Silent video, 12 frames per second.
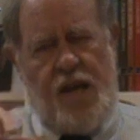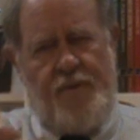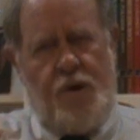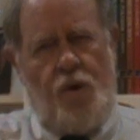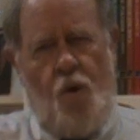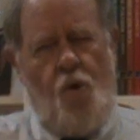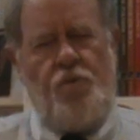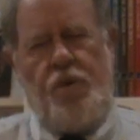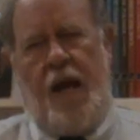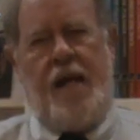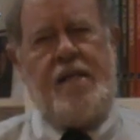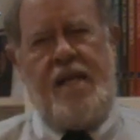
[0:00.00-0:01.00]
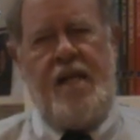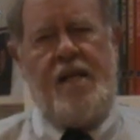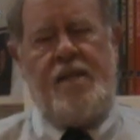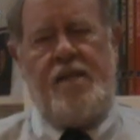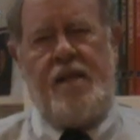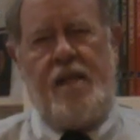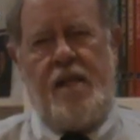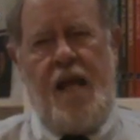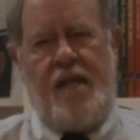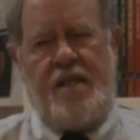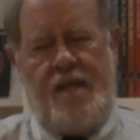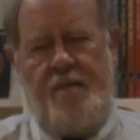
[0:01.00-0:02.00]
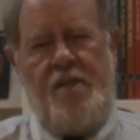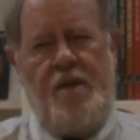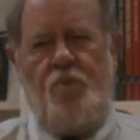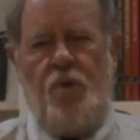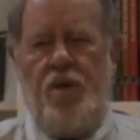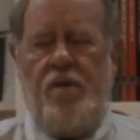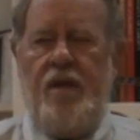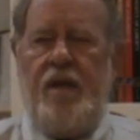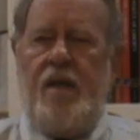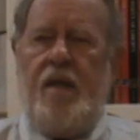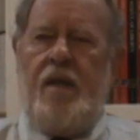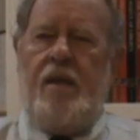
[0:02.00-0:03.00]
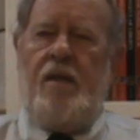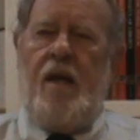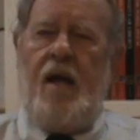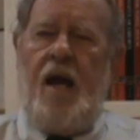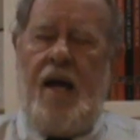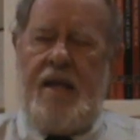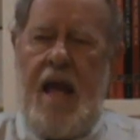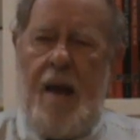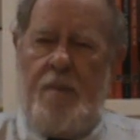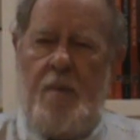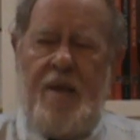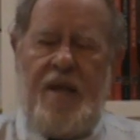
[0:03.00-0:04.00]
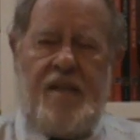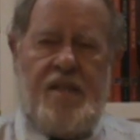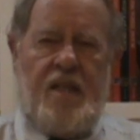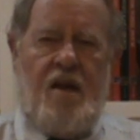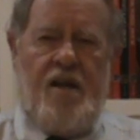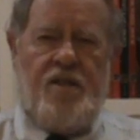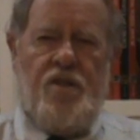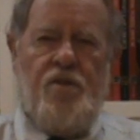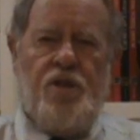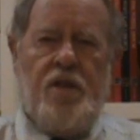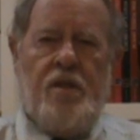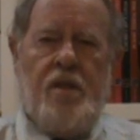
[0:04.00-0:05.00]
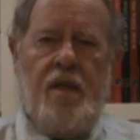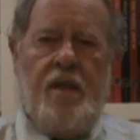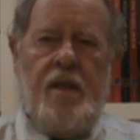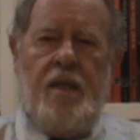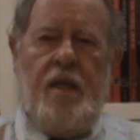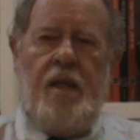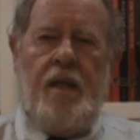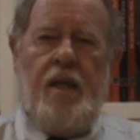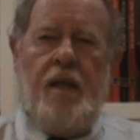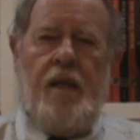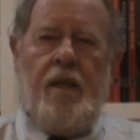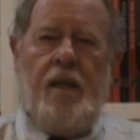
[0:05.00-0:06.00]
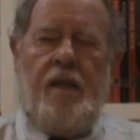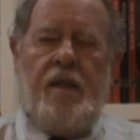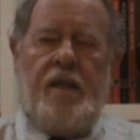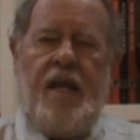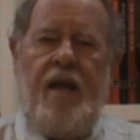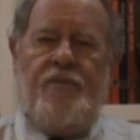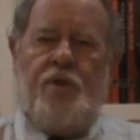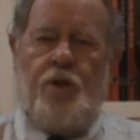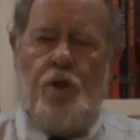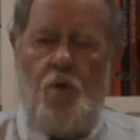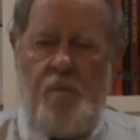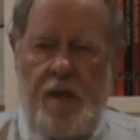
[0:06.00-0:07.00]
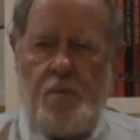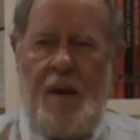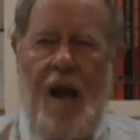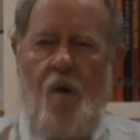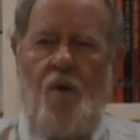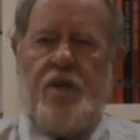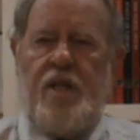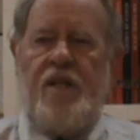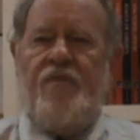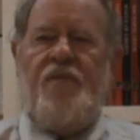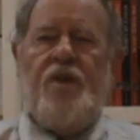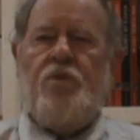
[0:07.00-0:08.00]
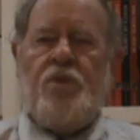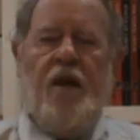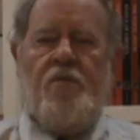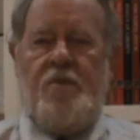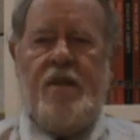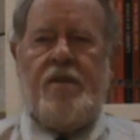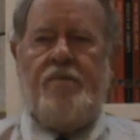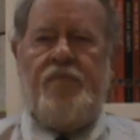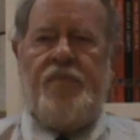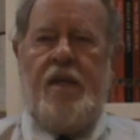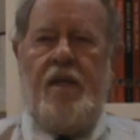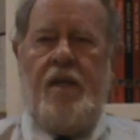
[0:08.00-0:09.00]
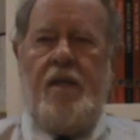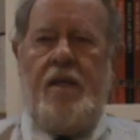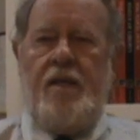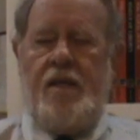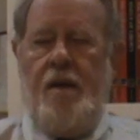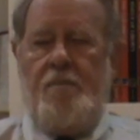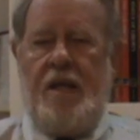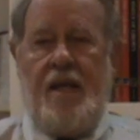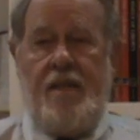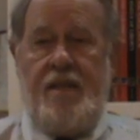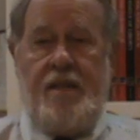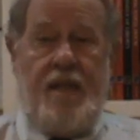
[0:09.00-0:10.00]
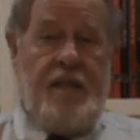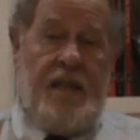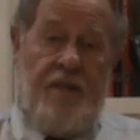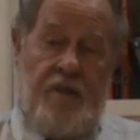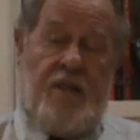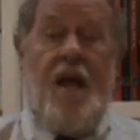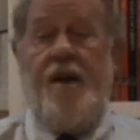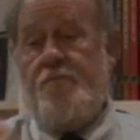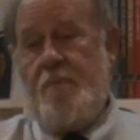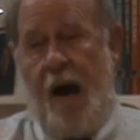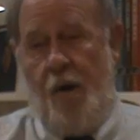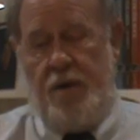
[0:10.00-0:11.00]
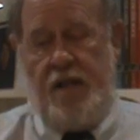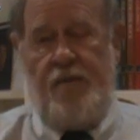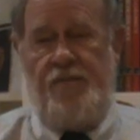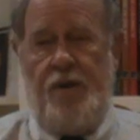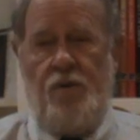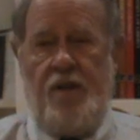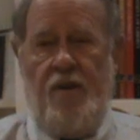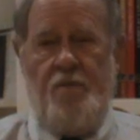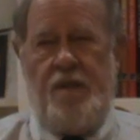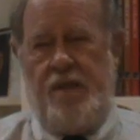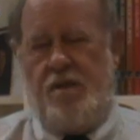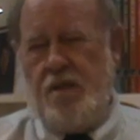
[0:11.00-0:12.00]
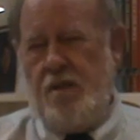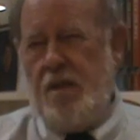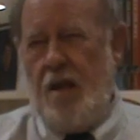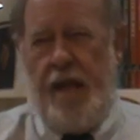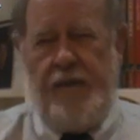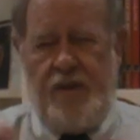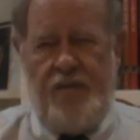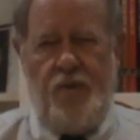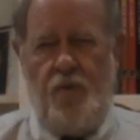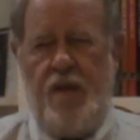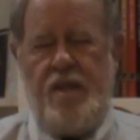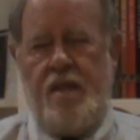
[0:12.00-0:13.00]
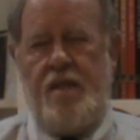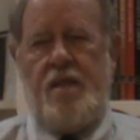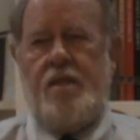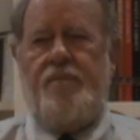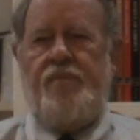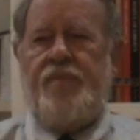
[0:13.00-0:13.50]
have their own ideas, and some of them were unhappy because the Constitution gave too much power to the federal government, some because it didn't give enough power to the federal government. There's a lot of different reasons